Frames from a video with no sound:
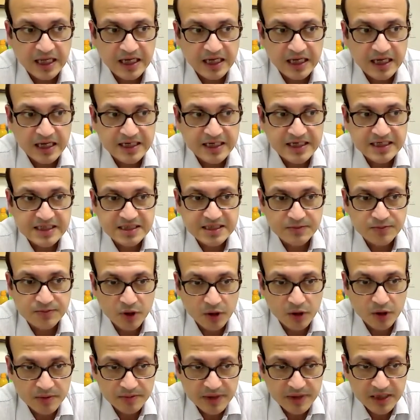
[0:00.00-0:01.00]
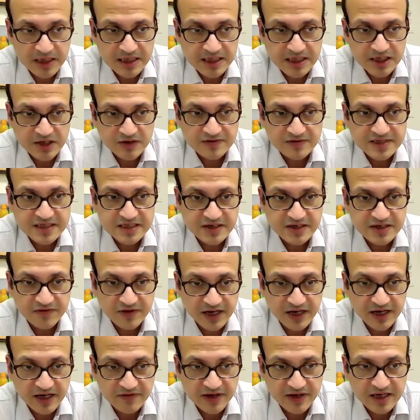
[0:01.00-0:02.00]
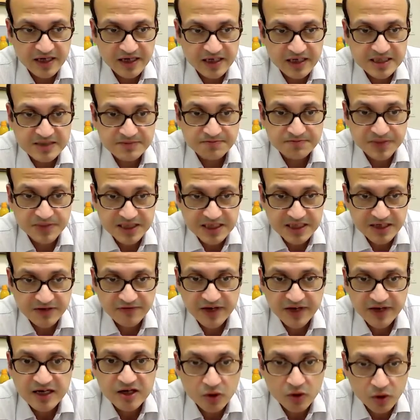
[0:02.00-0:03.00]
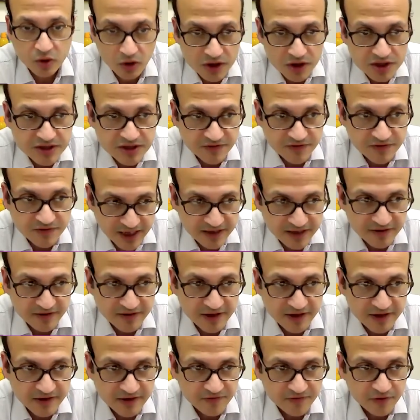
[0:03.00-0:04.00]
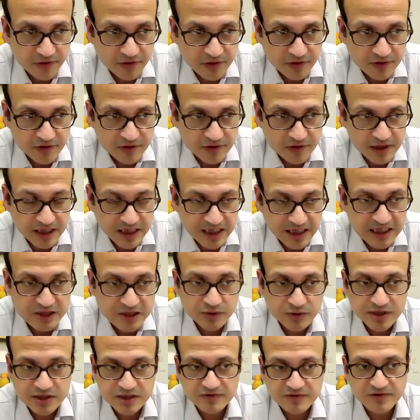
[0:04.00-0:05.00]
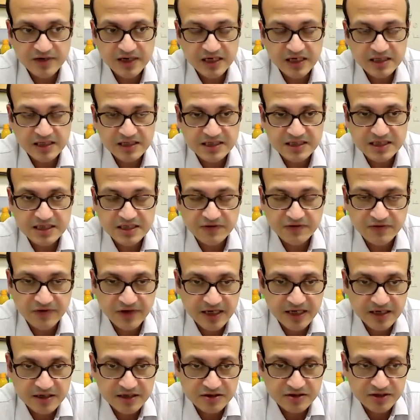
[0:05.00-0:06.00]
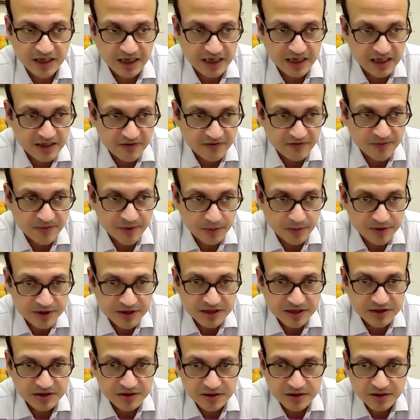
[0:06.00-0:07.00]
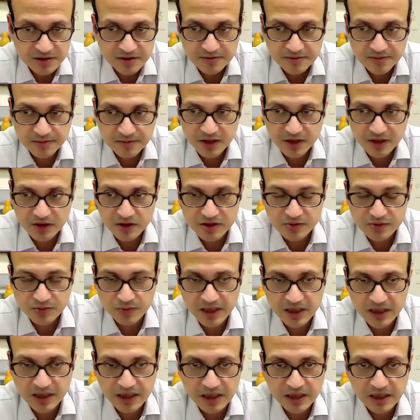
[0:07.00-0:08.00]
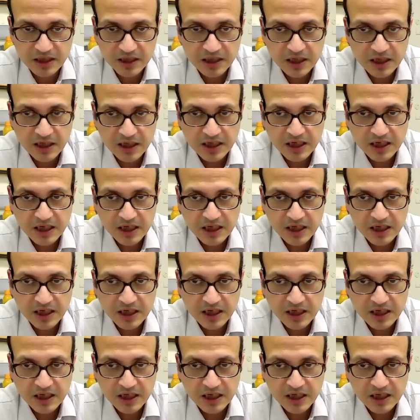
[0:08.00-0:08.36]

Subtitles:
It is the probability of surviving a specific cause of death. Therefore, intuitively, this is a very attractive proposition, because we